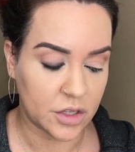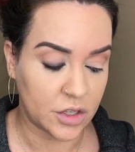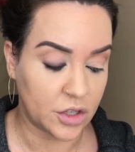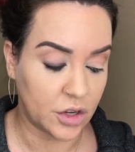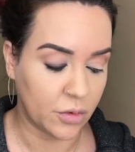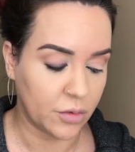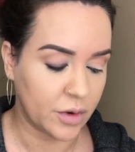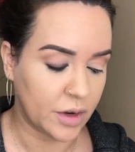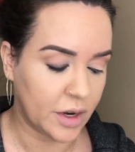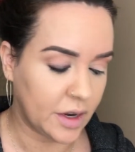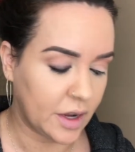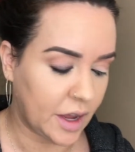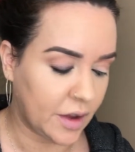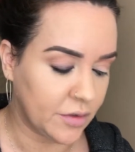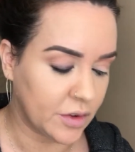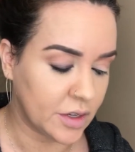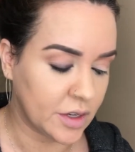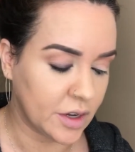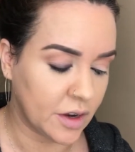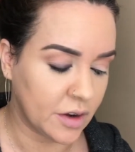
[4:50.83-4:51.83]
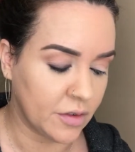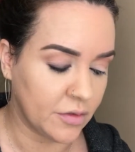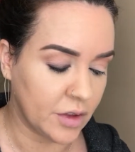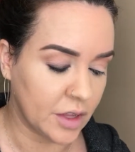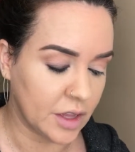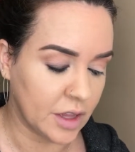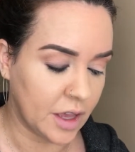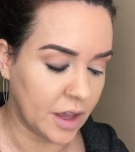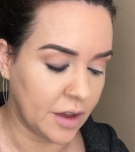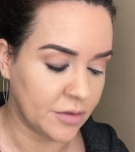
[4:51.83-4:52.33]
don't have a ton of
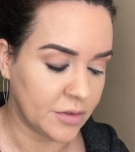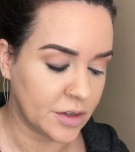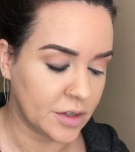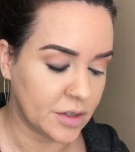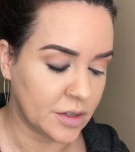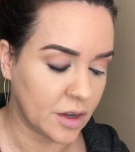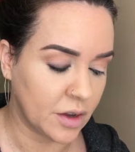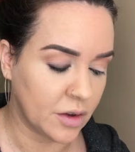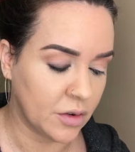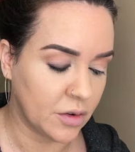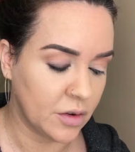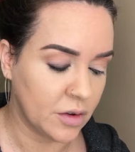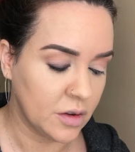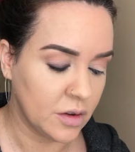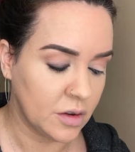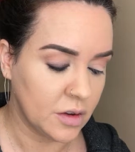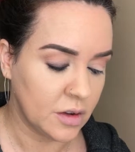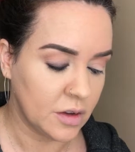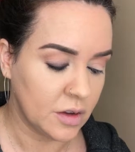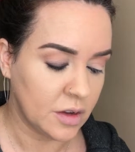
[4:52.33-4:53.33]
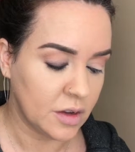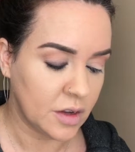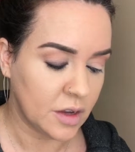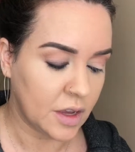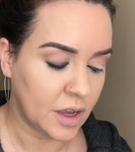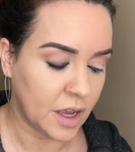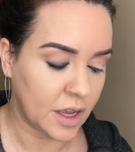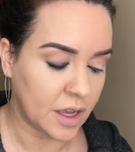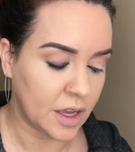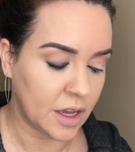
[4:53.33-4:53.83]
it left, so
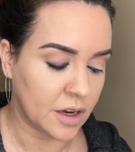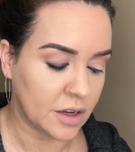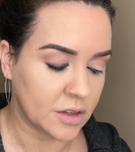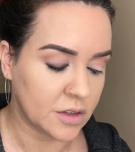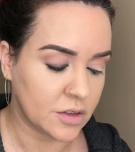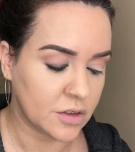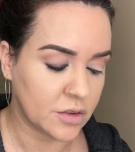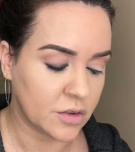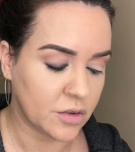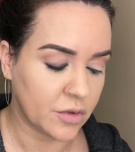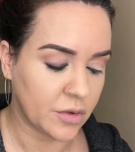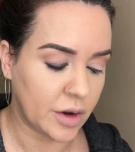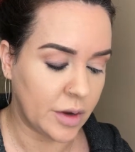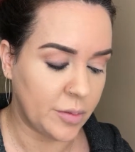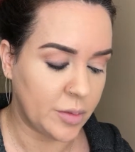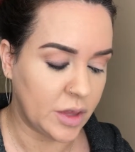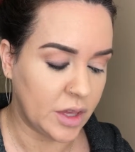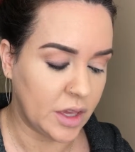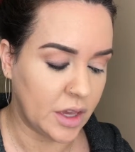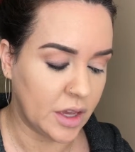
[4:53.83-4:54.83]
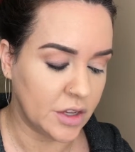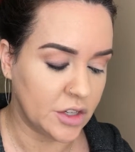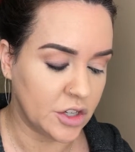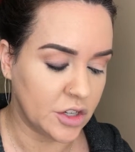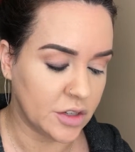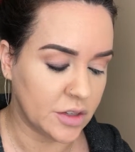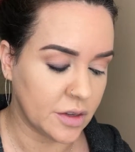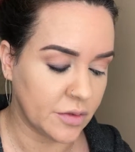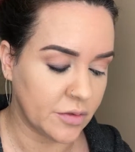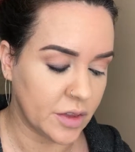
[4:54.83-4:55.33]
I gotta scrape the
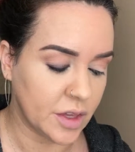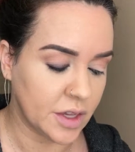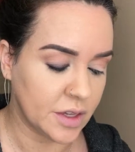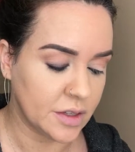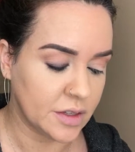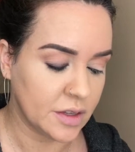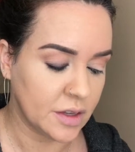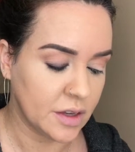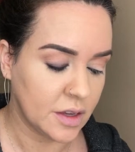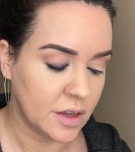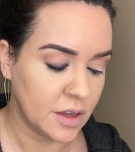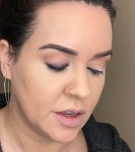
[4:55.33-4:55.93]
edges of this.